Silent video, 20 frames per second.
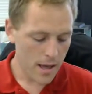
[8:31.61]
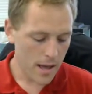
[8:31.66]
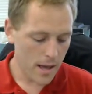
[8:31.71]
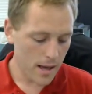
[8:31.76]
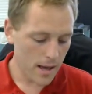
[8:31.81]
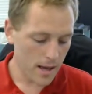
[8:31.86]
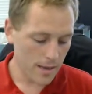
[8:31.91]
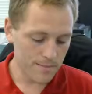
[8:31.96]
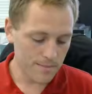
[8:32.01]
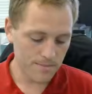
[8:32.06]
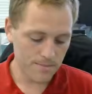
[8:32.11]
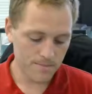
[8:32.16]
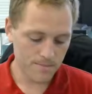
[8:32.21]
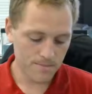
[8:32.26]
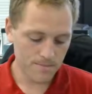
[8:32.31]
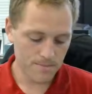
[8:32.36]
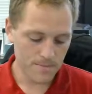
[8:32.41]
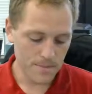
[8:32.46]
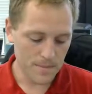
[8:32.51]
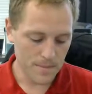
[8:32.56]

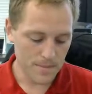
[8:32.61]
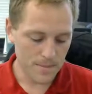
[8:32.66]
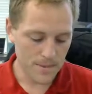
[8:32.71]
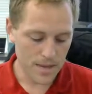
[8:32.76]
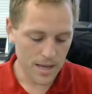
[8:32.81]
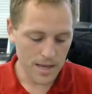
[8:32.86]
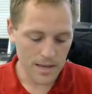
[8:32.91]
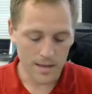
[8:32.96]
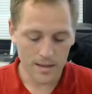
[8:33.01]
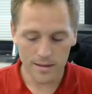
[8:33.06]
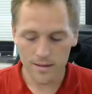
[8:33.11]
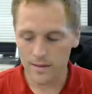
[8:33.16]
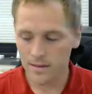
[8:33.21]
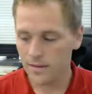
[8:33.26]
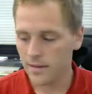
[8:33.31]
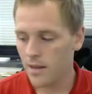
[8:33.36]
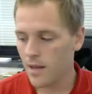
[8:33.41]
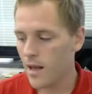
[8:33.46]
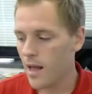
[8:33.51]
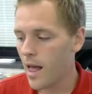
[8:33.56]
But
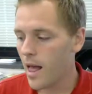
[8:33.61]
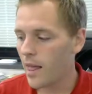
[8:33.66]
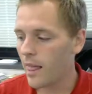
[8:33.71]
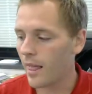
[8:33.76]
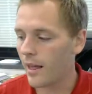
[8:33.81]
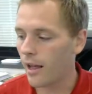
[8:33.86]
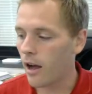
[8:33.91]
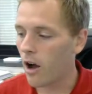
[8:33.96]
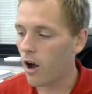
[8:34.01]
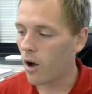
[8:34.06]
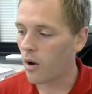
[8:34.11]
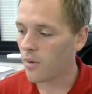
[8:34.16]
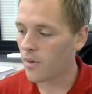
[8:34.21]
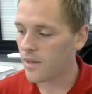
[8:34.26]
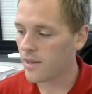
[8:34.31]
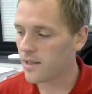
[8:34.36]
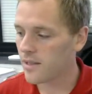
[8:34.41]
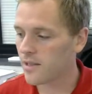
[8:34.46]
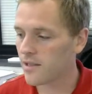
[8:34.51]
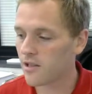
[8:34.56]
like
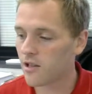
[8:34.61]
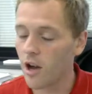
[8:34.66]
always,